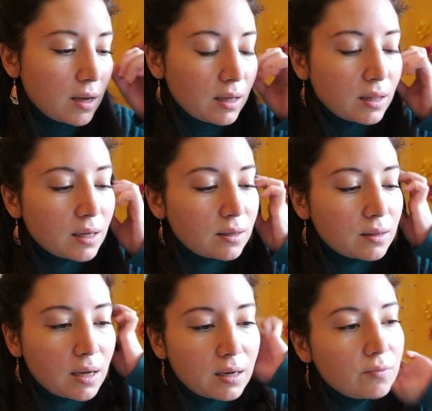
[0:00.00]
I like
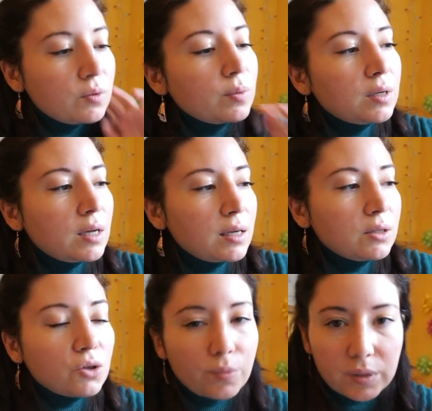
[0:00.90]
that everyone like
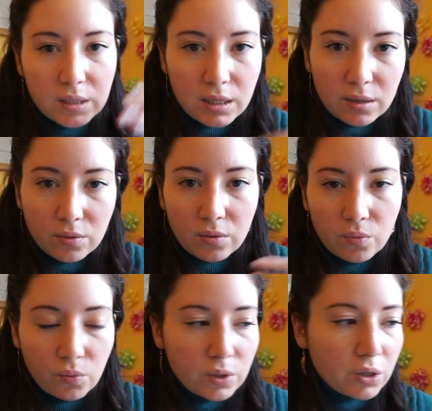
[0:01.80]
interprets it
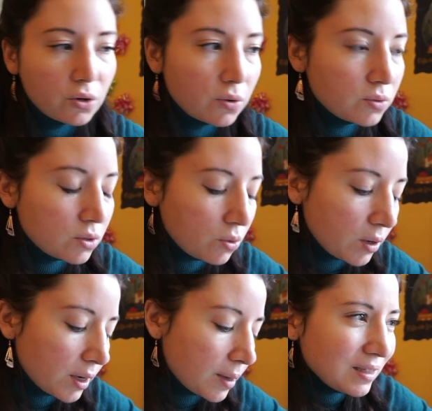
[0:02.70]
with their own
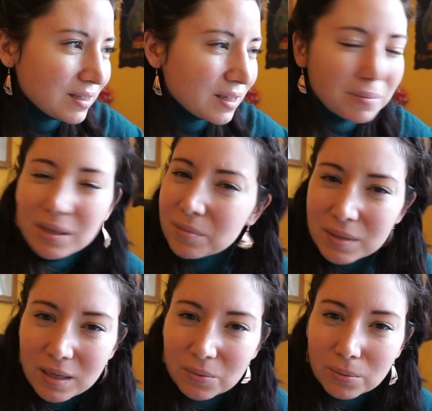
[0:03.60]
story. Sometimes
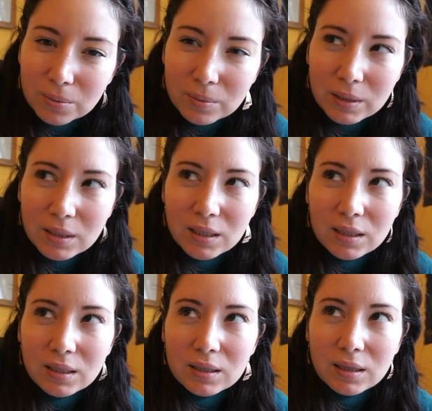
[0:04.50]
I
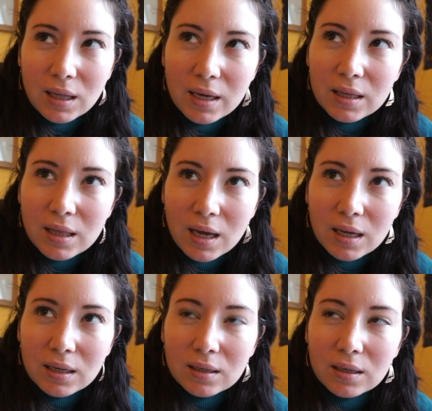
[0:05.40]
really like
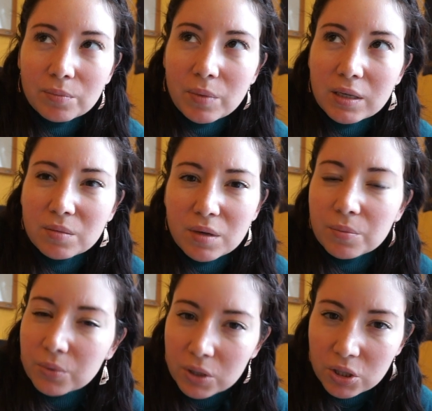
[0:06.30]
that. It makes me
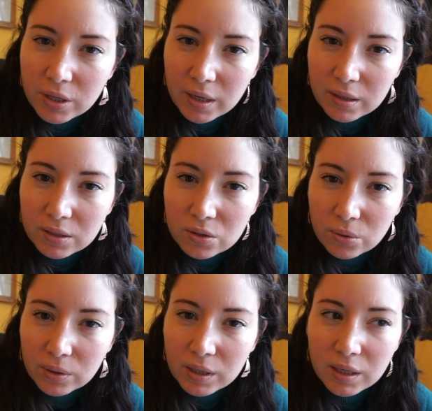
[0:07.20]
appreciate the
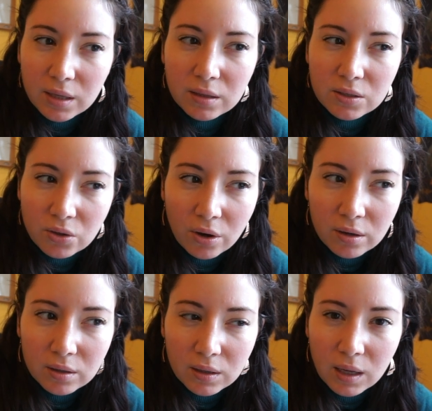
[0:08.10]
story and the
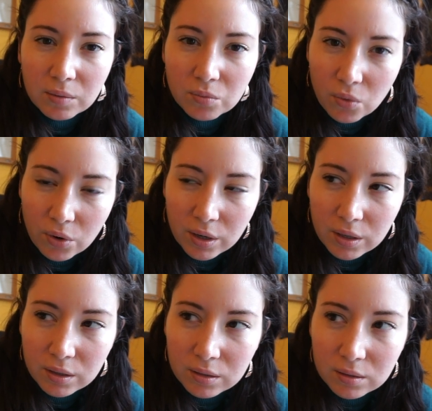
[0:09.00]
song a lot more.